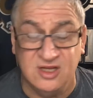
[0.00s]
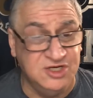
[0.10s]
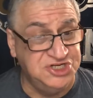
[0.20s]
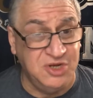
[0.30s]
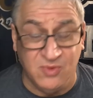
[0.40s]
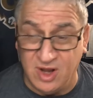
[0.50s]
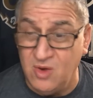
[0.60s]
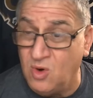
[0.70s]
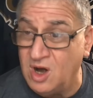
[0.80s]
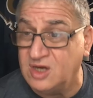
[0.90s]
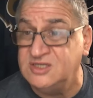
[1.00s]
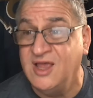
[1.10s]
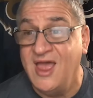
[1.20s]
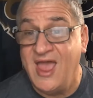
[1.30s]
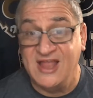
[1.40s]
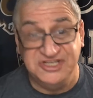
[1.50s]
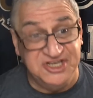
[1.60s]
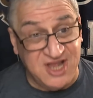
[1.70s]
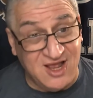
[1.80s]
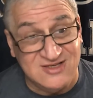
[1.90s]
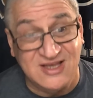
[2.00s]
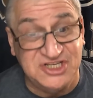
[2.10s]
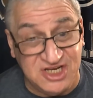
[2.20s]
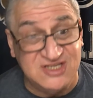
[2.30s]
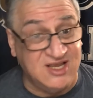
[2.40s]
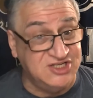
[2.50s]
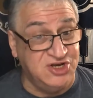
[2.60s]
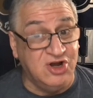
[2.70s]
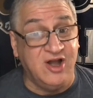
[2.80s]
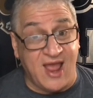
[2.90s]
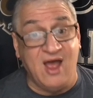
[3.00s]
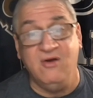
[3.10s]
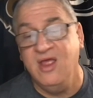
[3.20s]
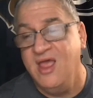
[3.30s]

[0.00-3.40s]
She really works, and she does, as she says, nerd out.